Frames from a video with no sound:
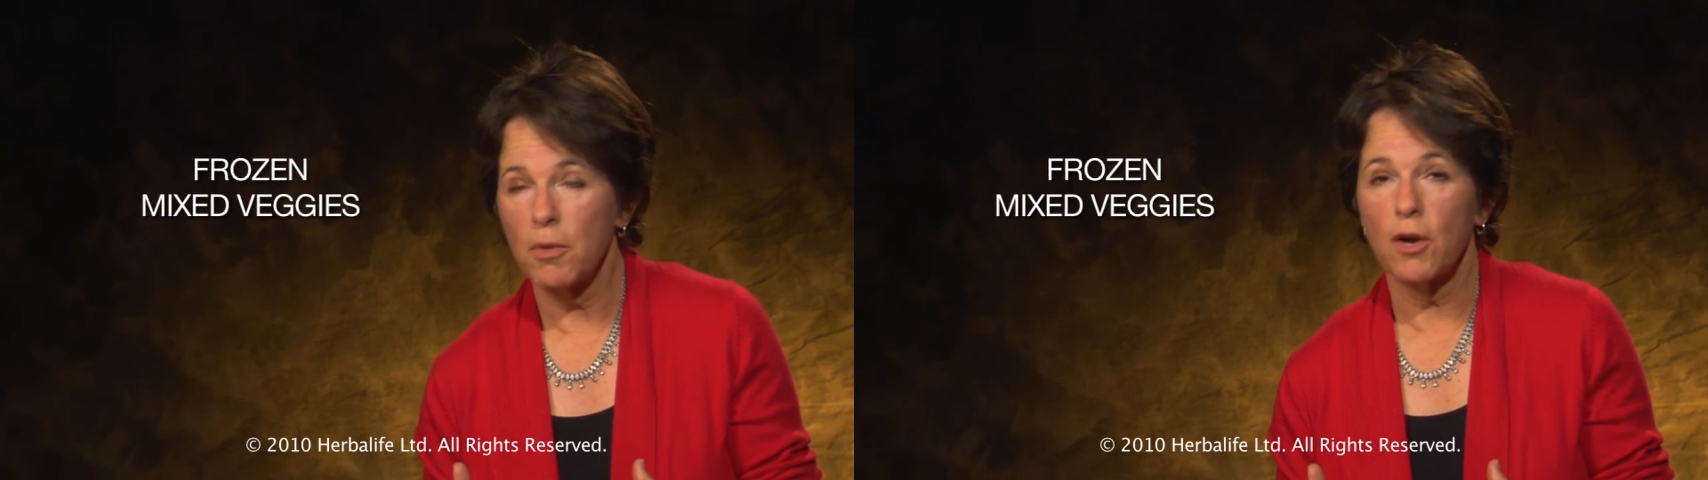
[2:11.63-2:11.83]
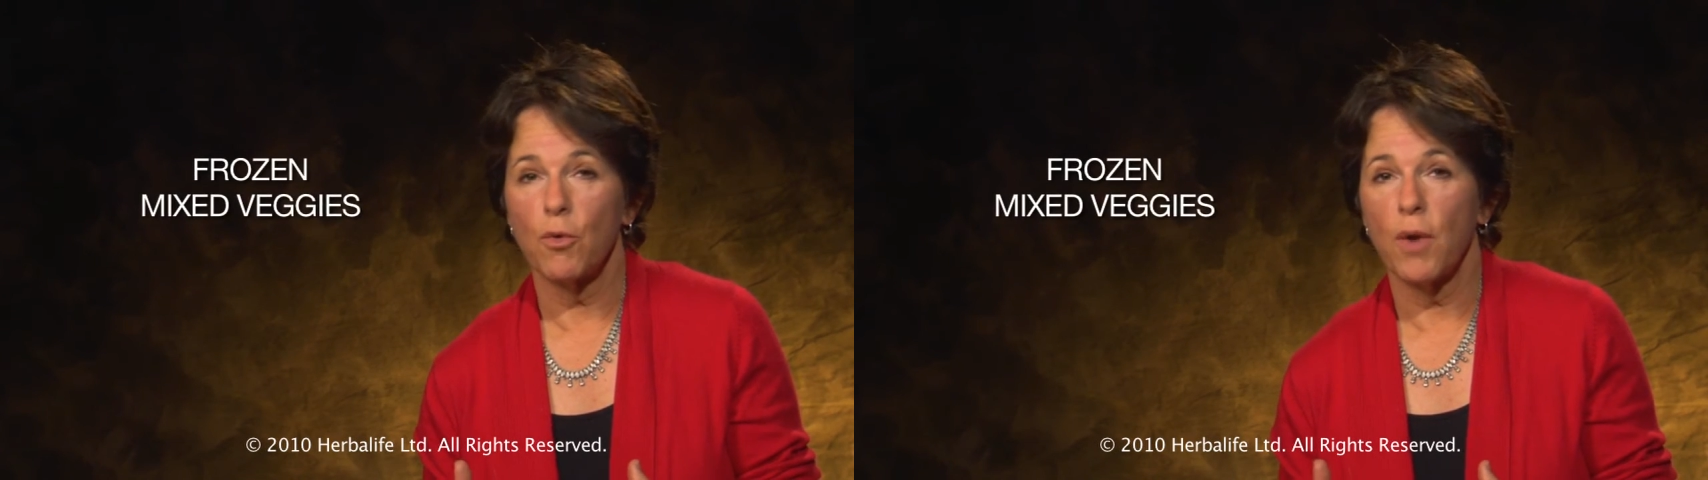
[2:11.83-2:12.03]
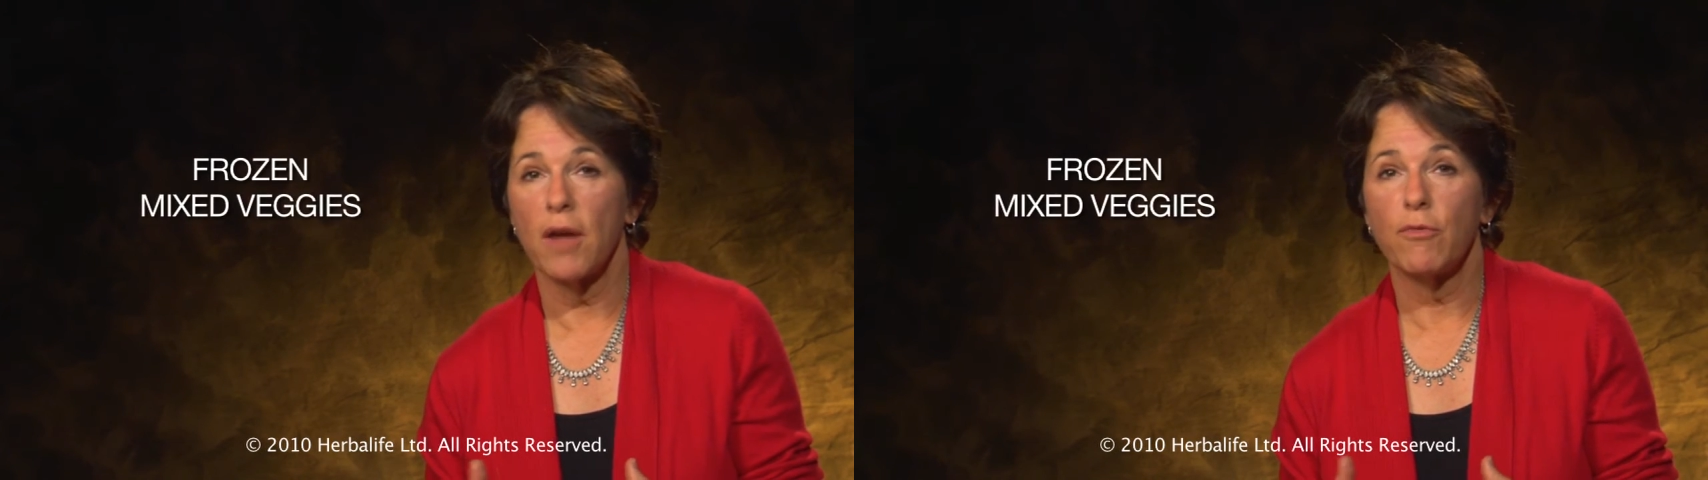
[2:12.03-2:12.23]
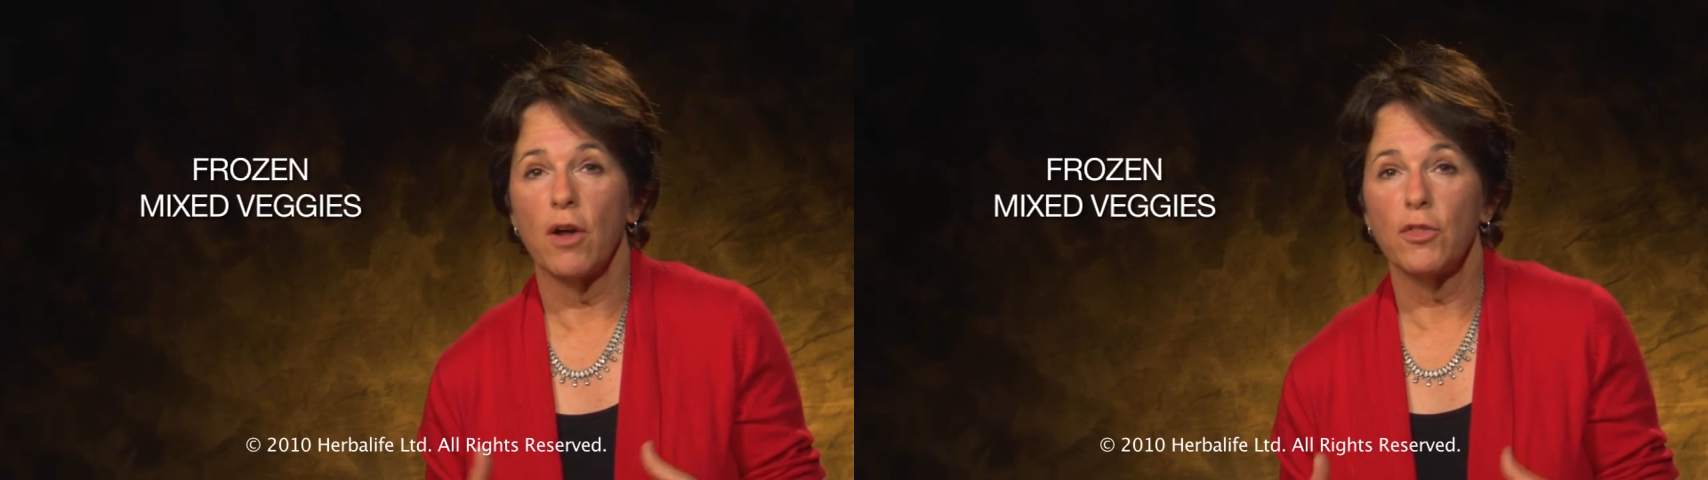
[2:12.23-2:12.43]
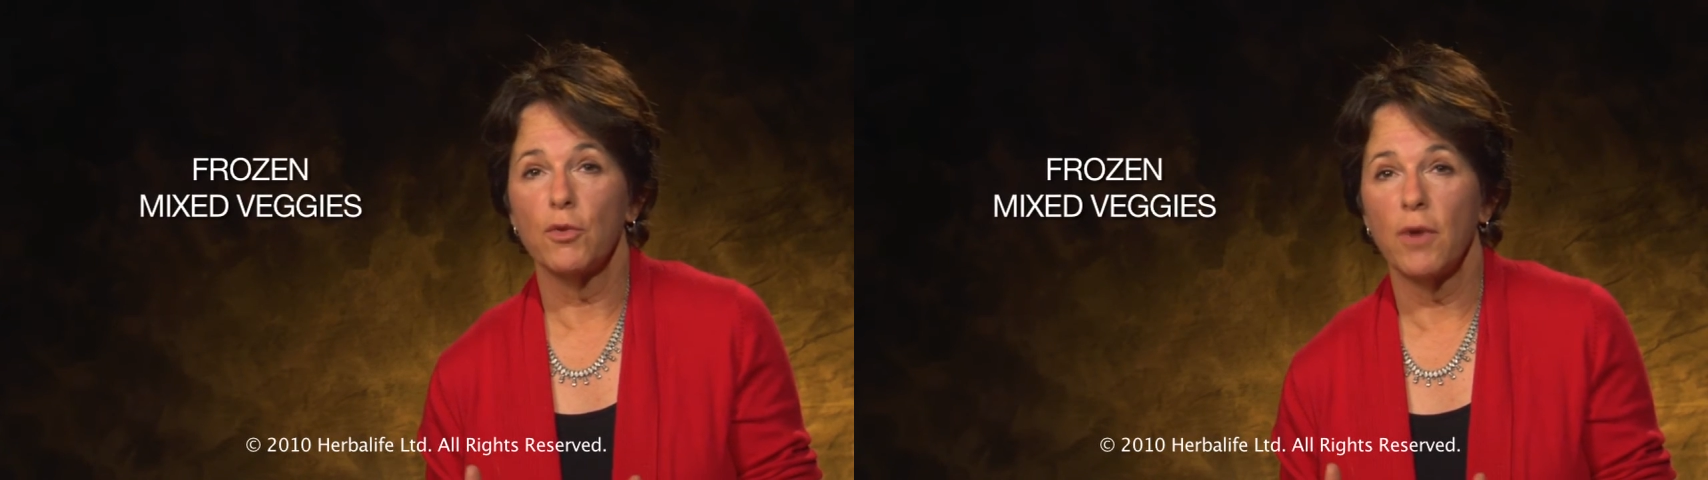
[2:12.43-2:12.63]
microwave
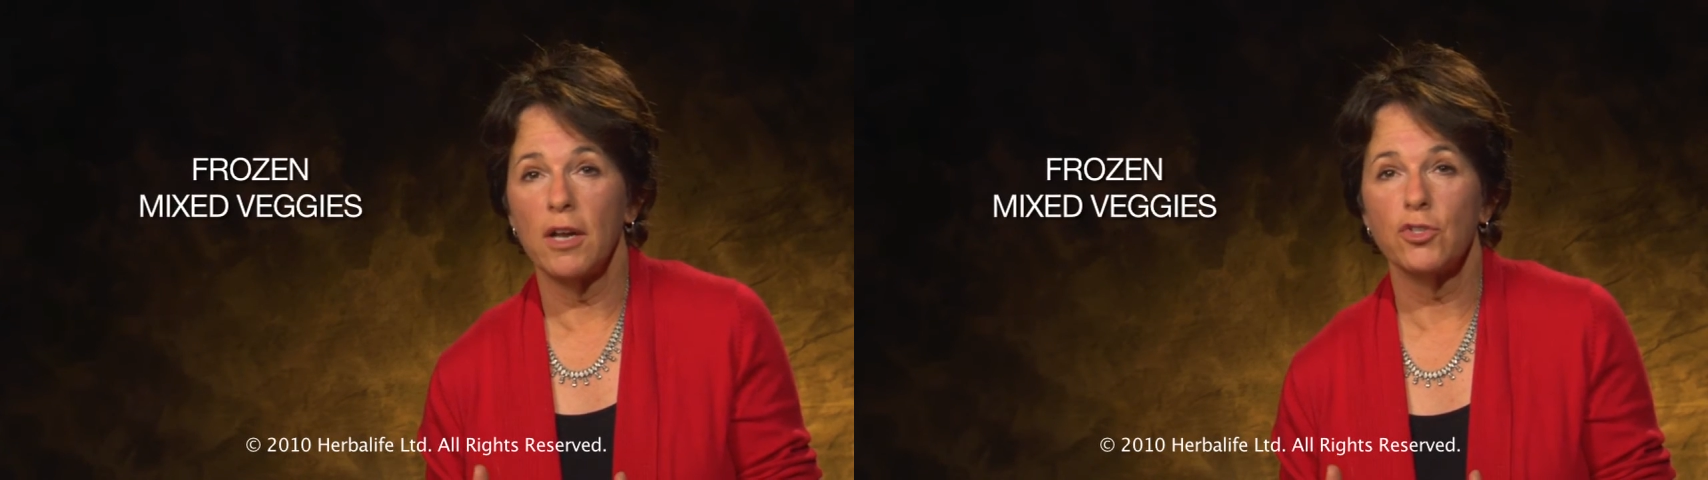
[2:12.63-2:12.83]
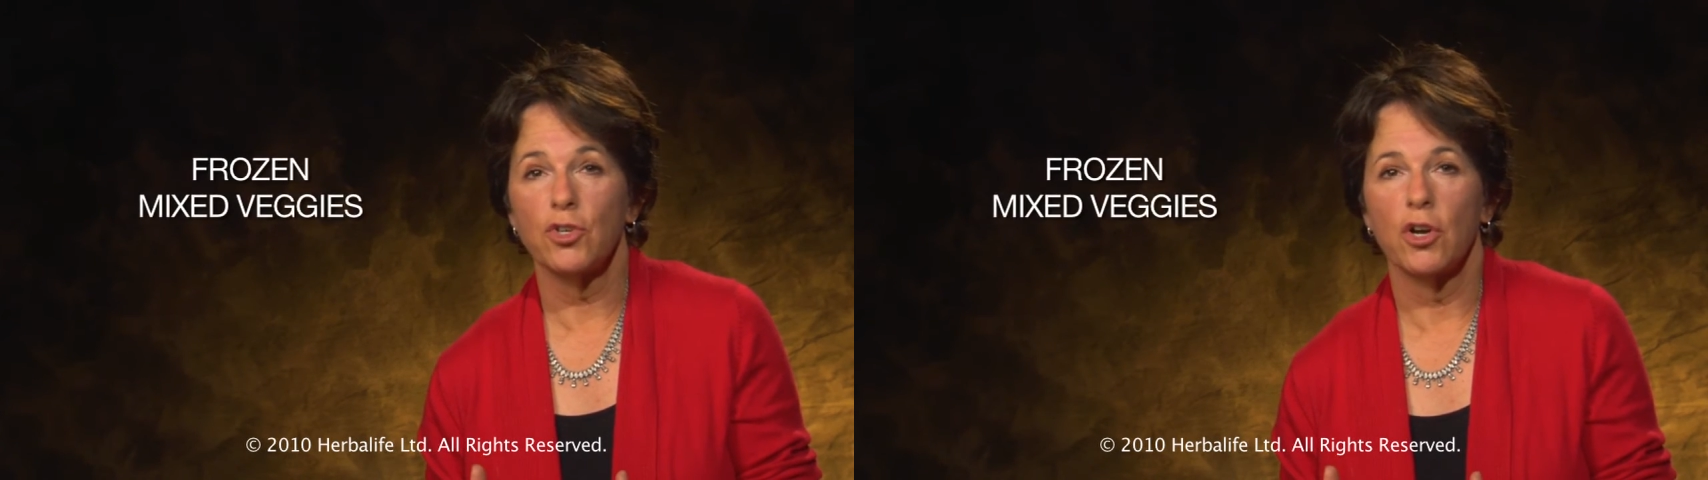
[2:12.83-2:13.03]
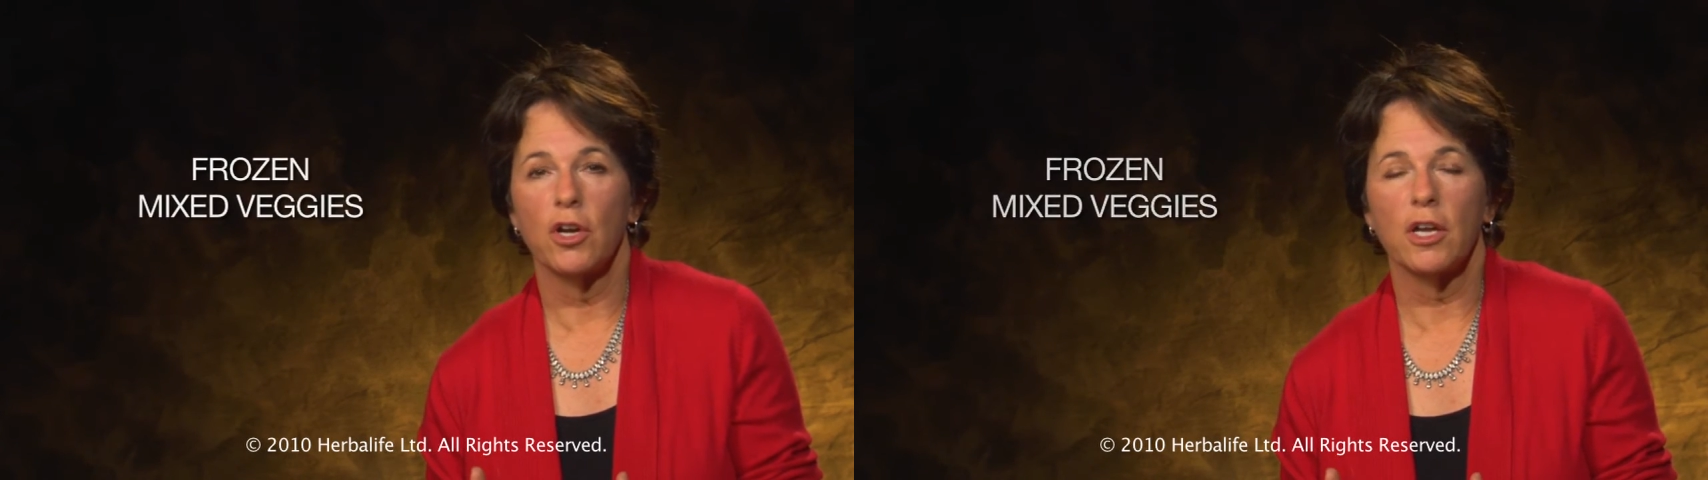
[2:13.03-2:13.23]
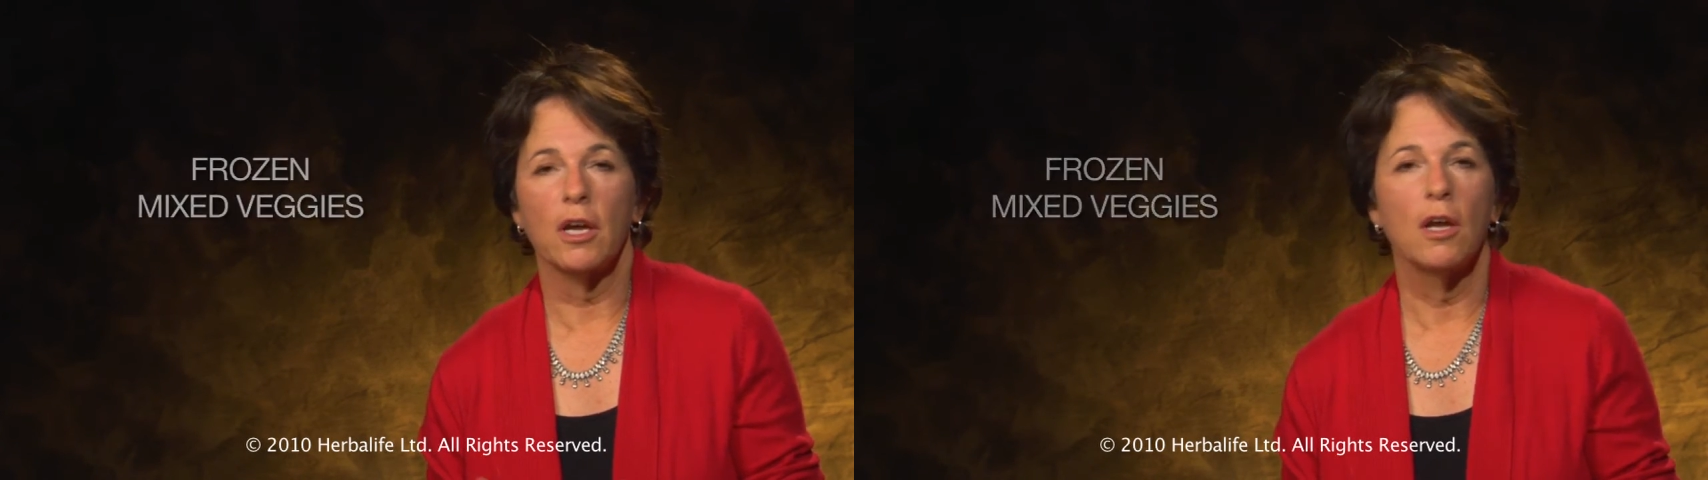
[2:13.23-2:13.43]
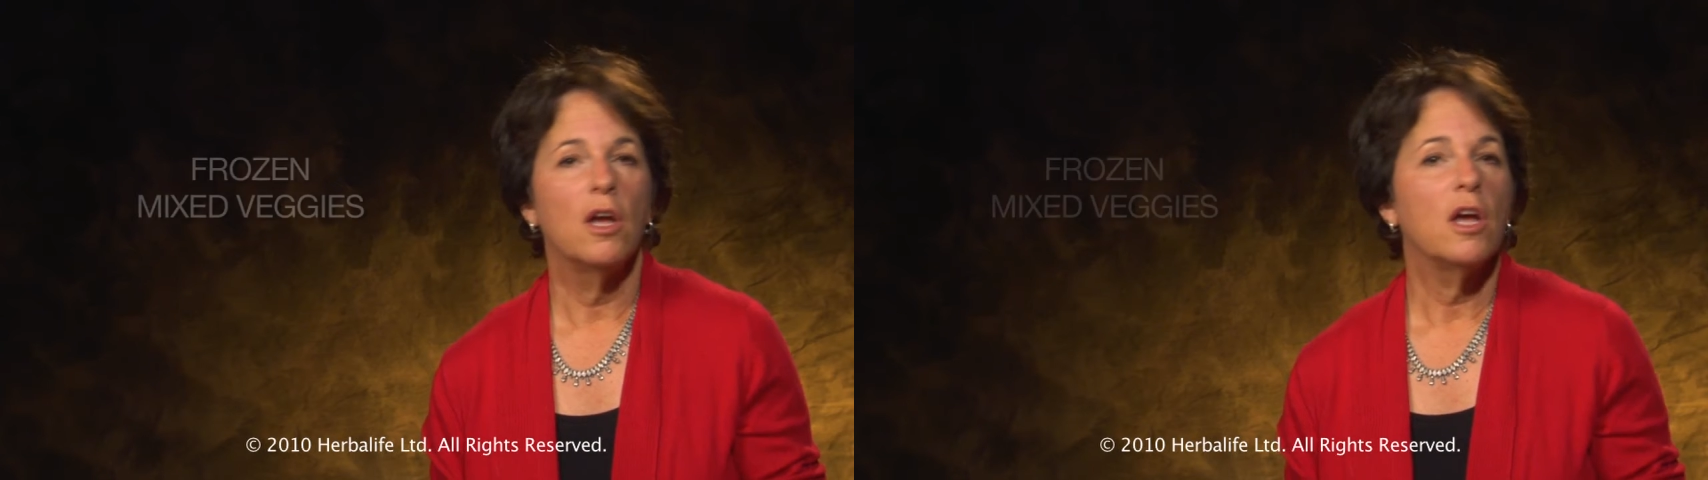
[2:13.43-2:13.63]
while the grains are cooking